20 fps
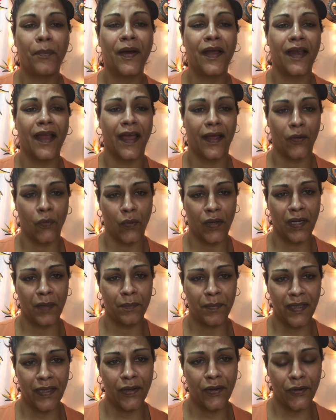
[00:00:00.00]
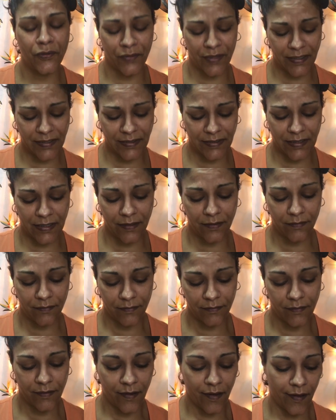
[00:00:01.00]
But I don't want to be greasy.
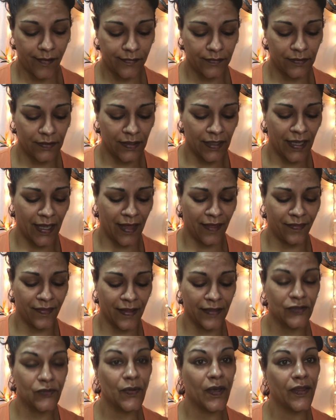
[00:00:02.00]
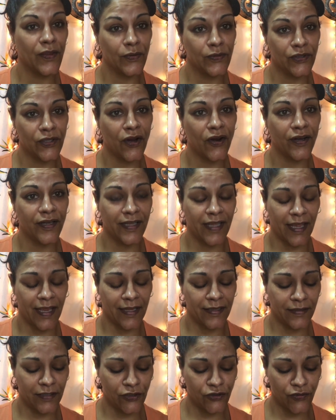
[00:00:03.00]
And that's why those Hard
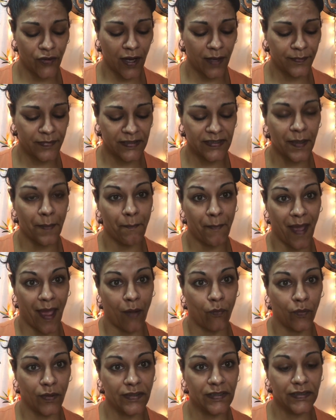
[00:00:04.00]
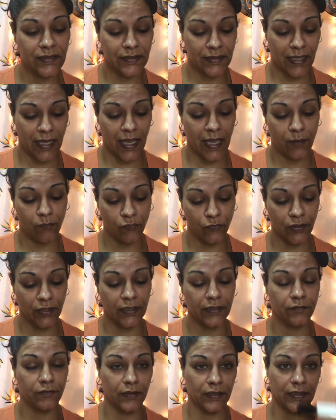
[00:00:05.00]
Candy drops, the matte ones, came
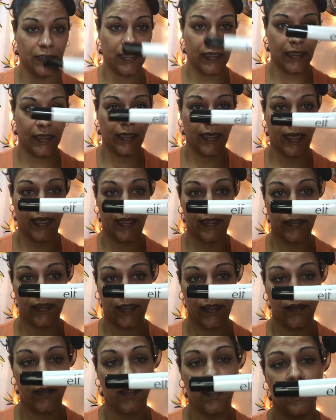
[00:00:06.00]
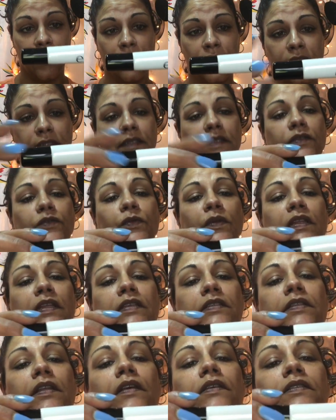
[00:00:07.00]
really, really in handy. This is what
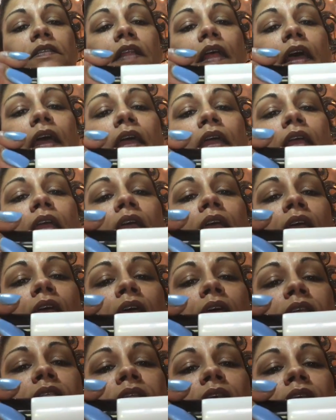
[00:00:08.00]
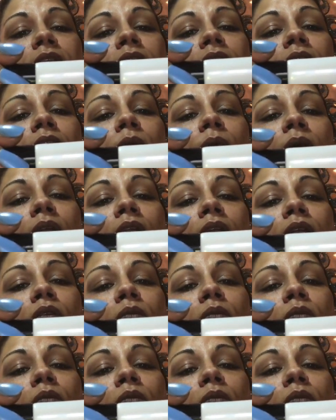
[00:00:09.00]
this looks like. It says liquid